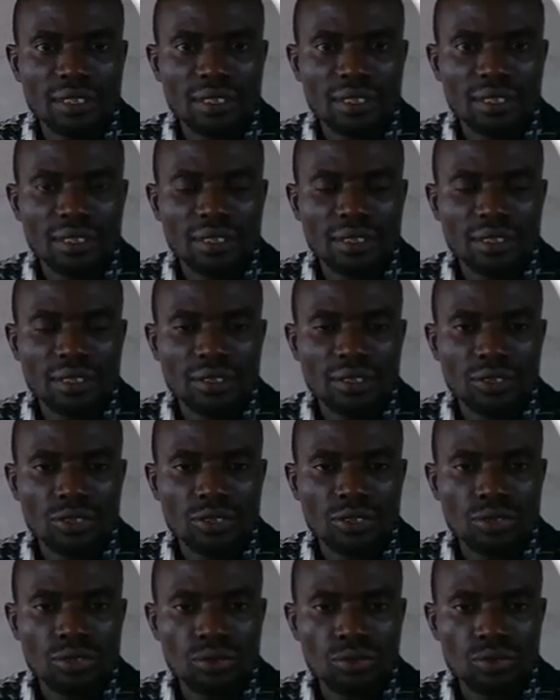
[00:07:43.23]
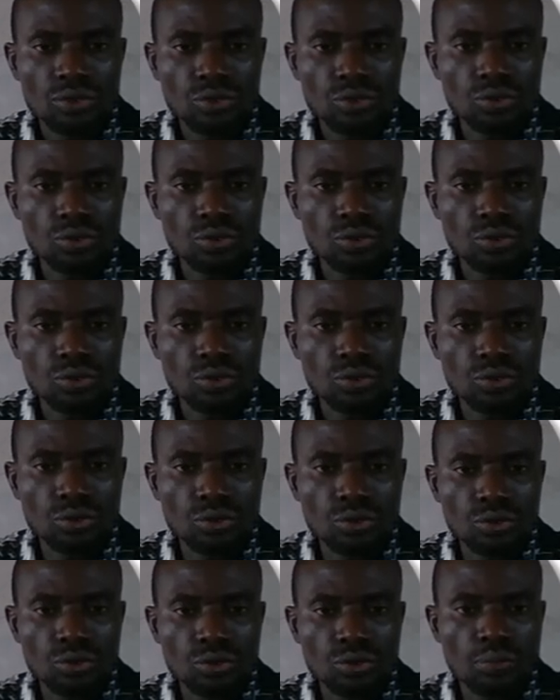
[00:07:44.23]
So
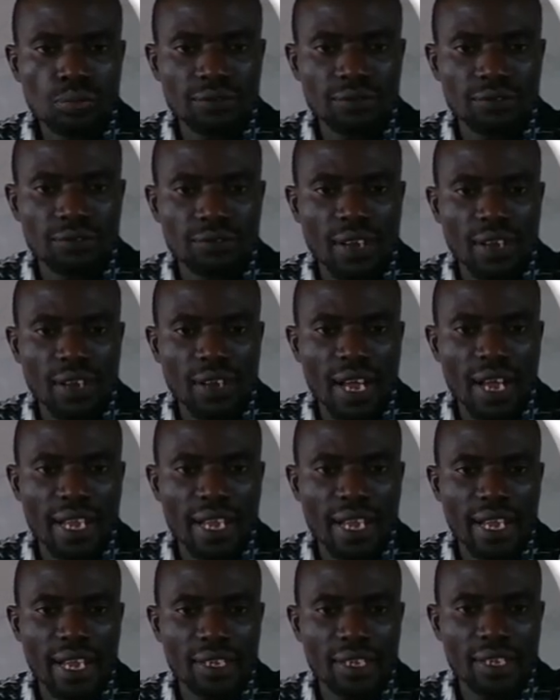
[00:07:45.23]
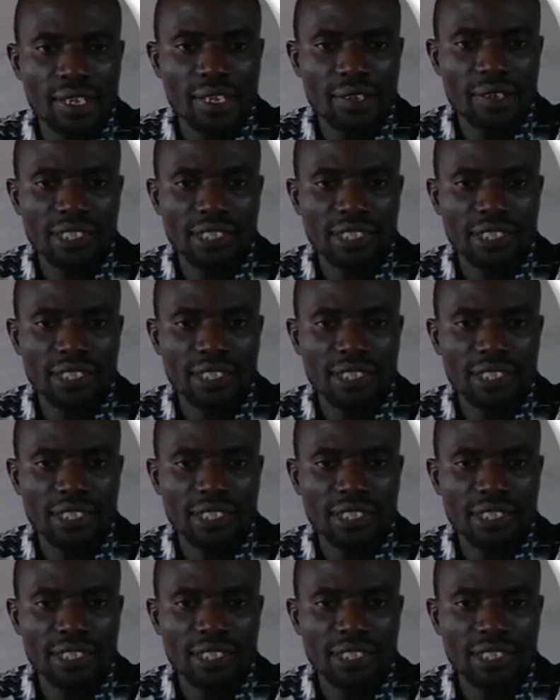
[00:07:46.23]
2.5 is I,